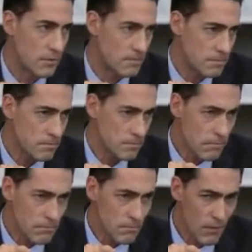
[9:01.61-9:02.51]

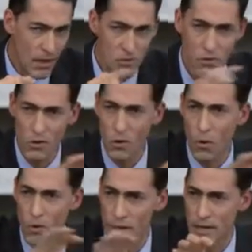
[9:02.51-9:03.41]
And you can
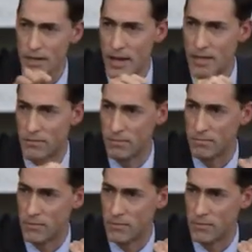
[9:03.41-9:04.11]
correlate that to,